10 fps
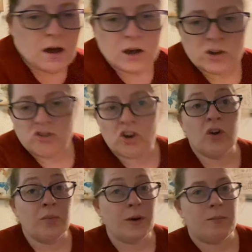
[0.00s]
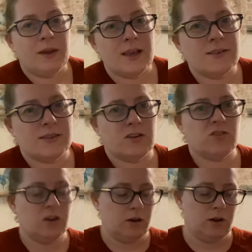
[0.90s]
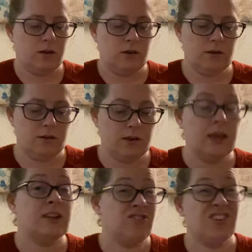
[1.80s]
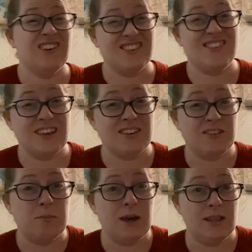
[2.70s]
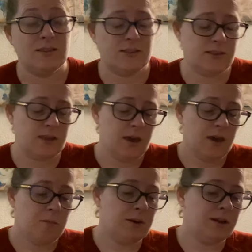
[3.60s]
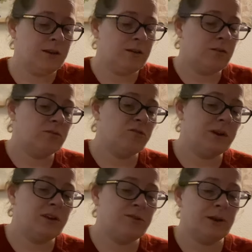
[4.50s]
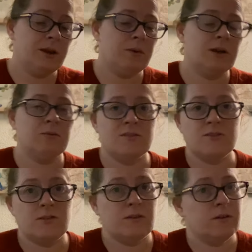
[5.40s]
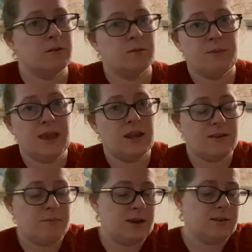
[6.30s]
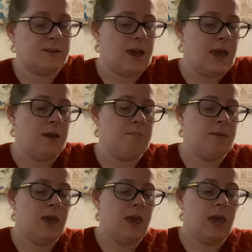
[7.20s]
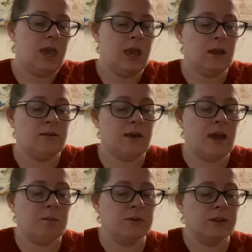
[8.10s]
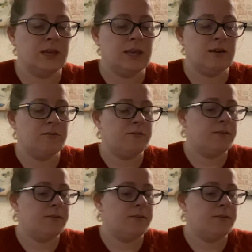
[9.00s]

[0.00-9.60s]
October because it took 6 months. But you know, 2021 was still pandemic time, and I believe